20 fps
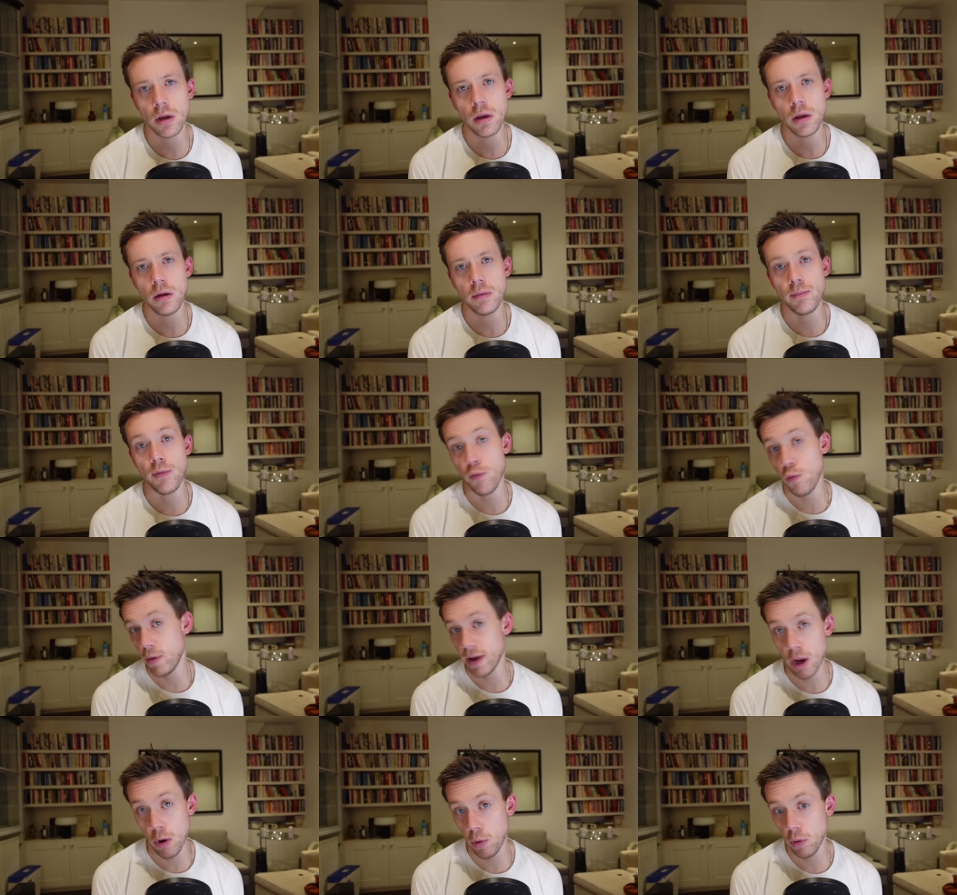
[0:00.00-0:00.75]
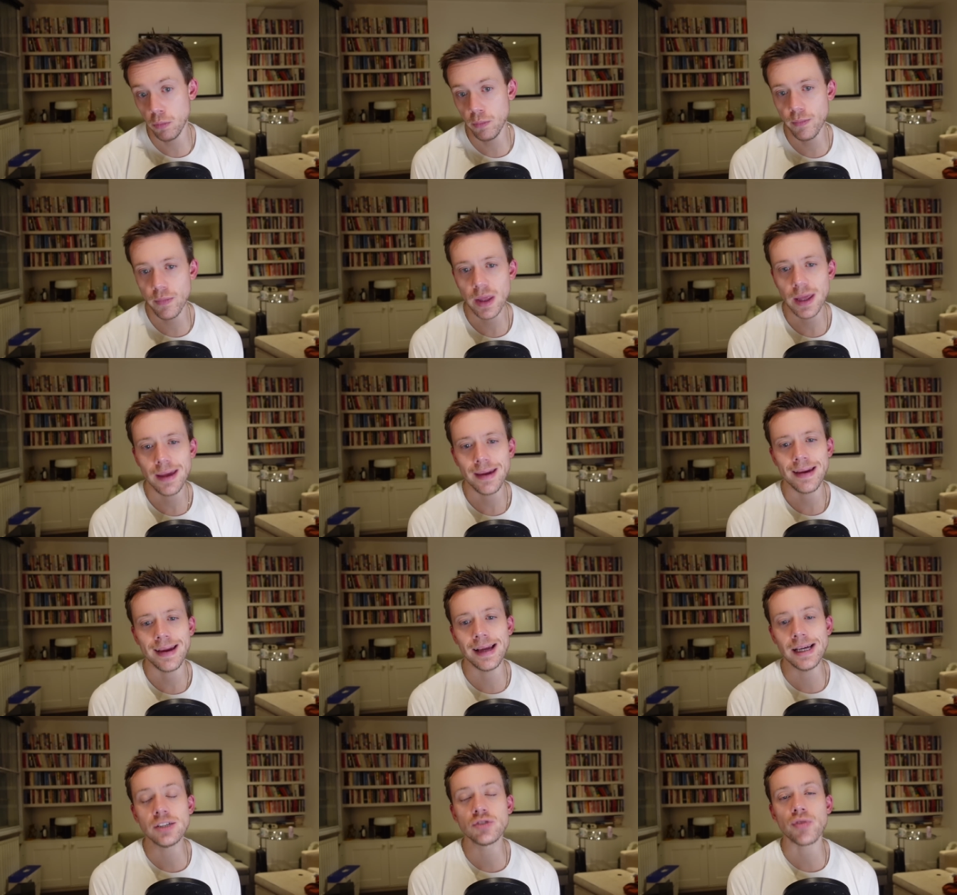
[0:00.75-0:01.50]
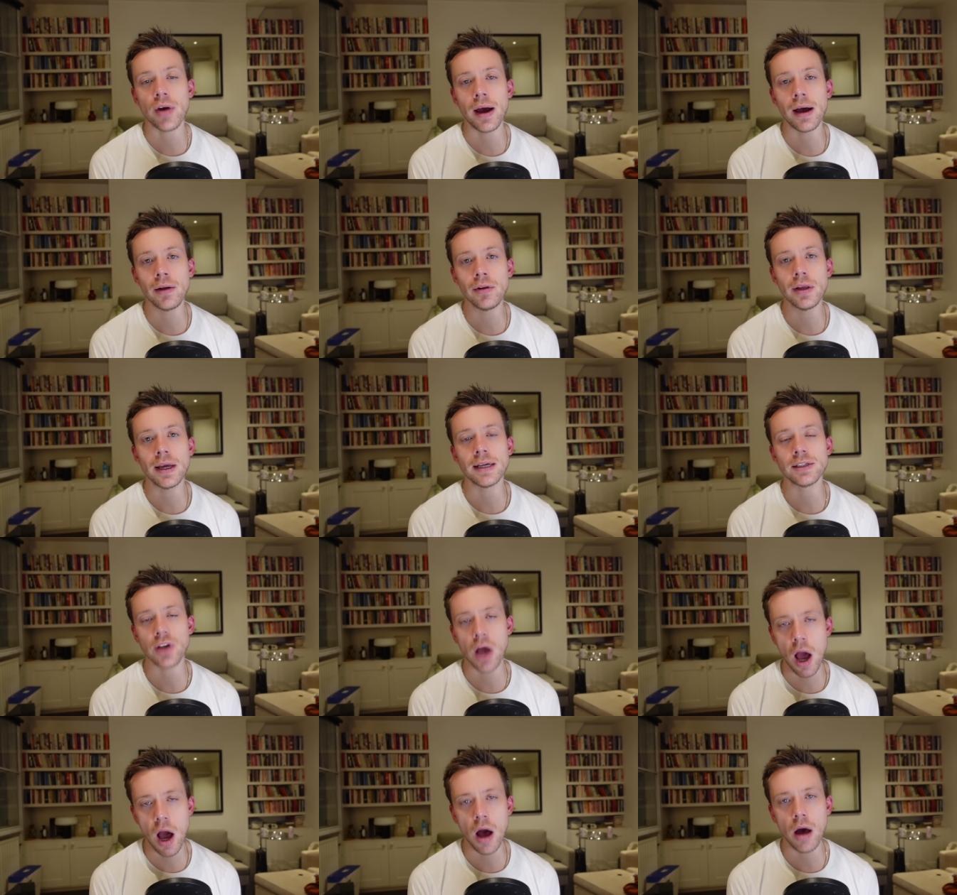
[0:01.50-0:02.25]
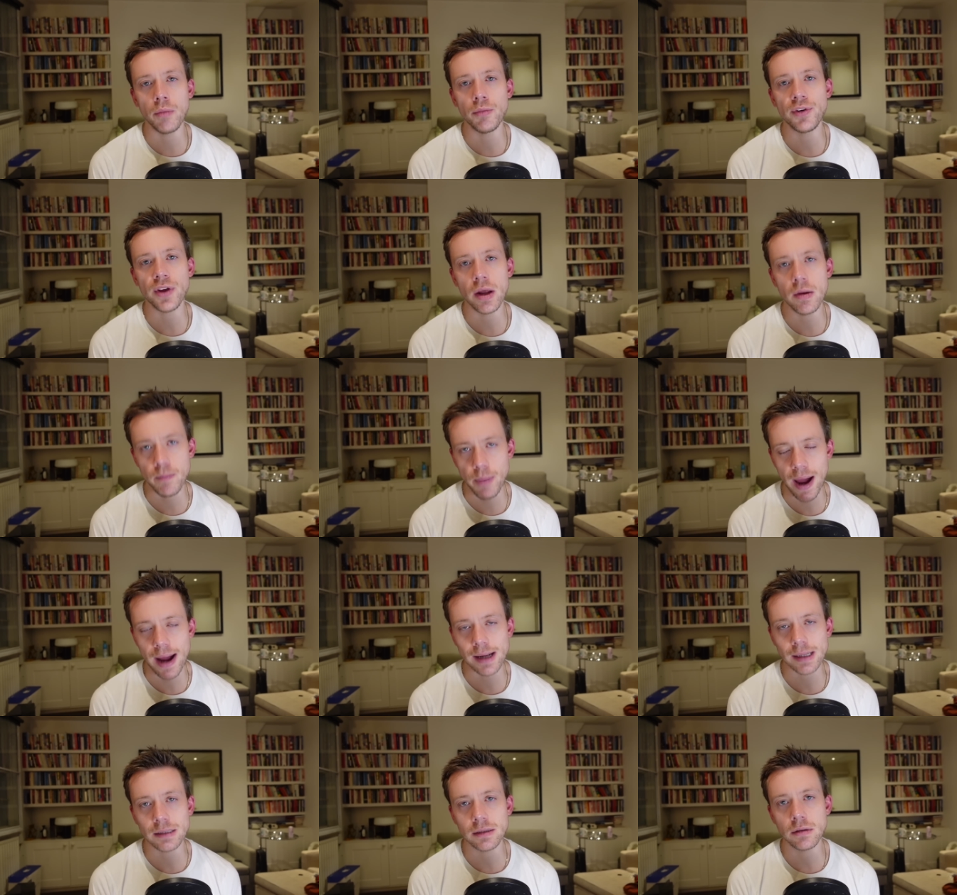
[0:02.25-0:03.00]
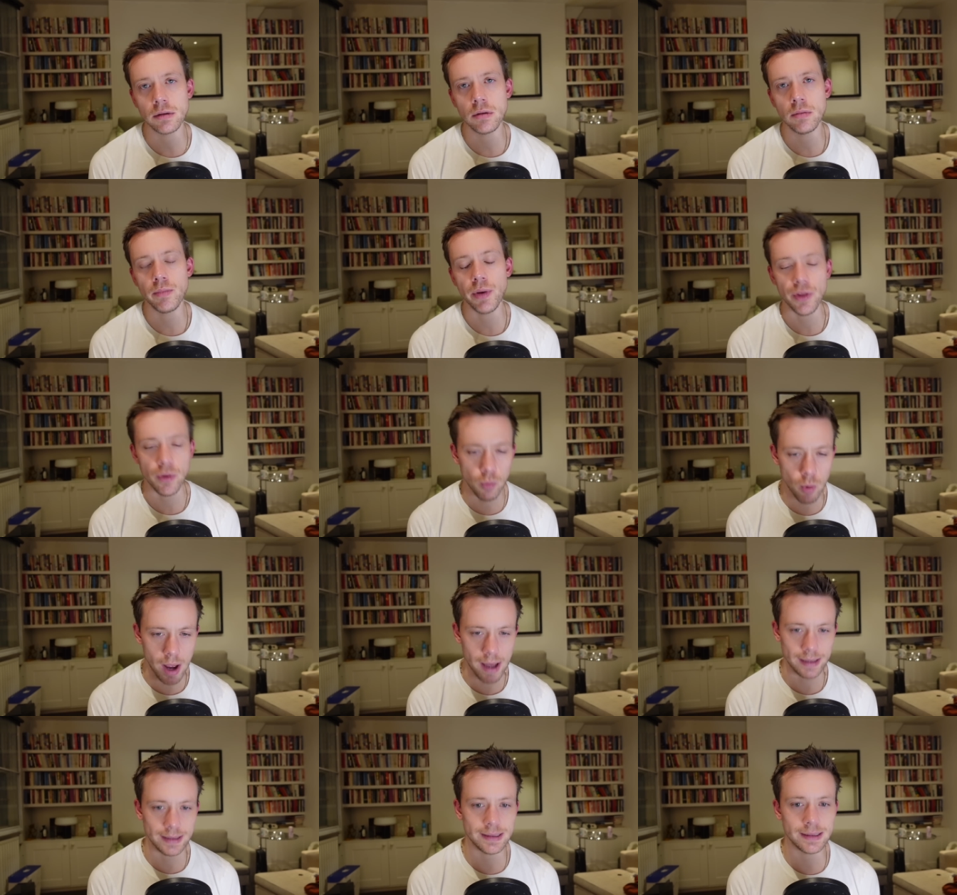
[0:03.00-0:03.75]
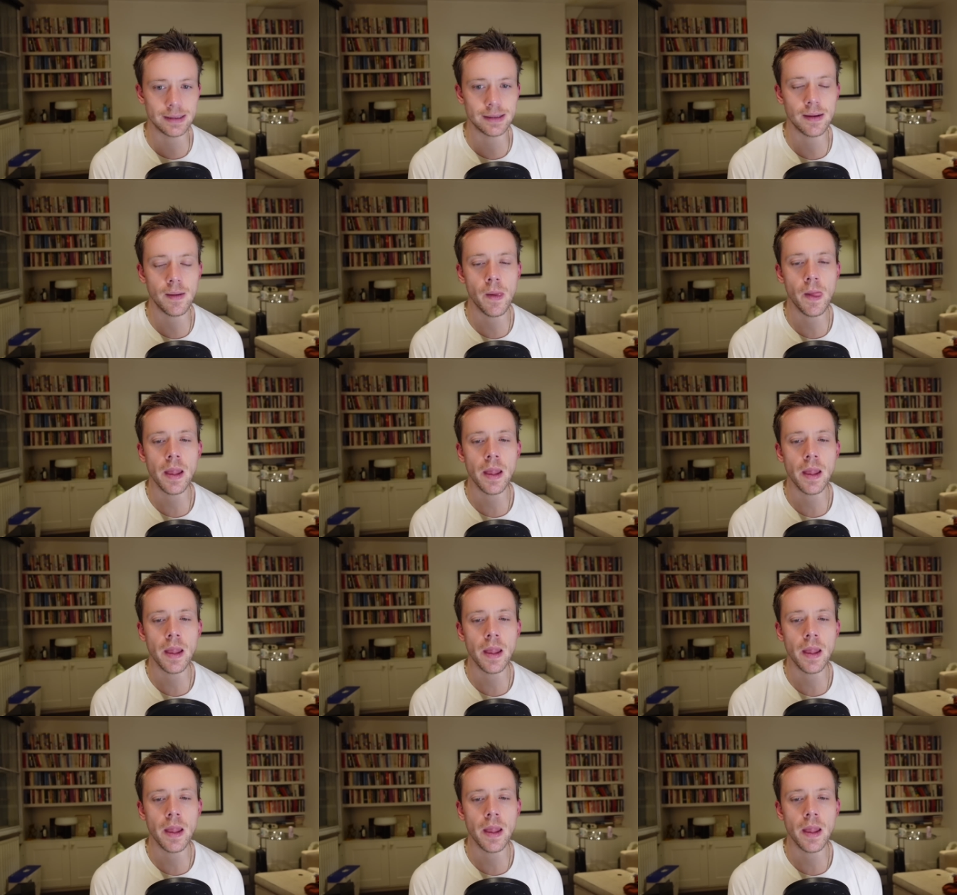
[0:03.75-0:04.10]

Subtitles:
before we go on. Israel is armed and backed by the West.